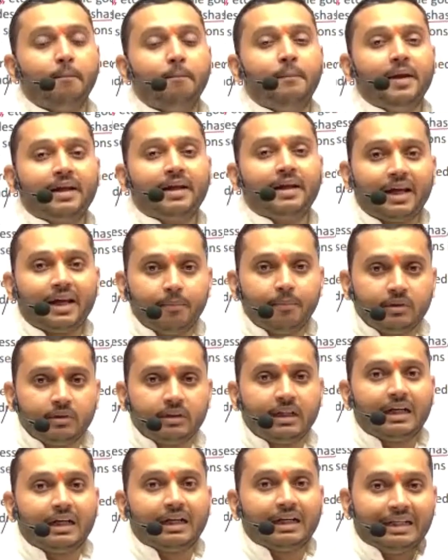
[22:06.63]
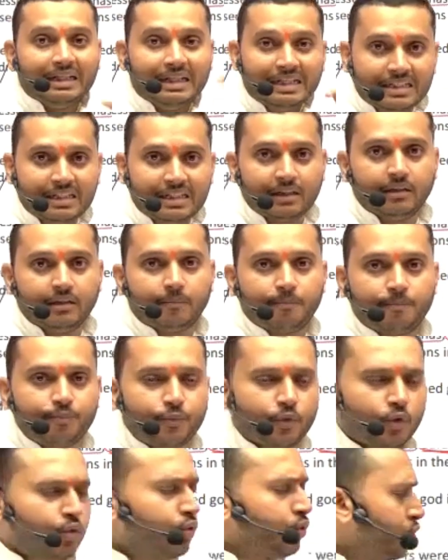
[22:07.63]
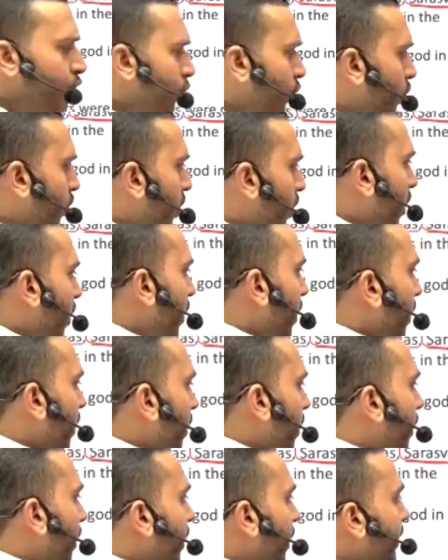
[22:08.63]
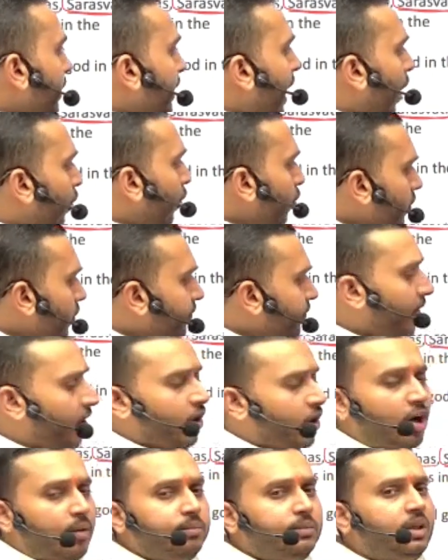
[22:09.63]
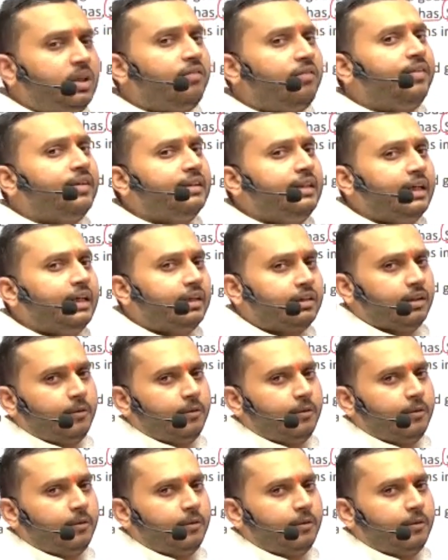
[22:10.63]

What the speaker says: became the reason to downfall of the Vedic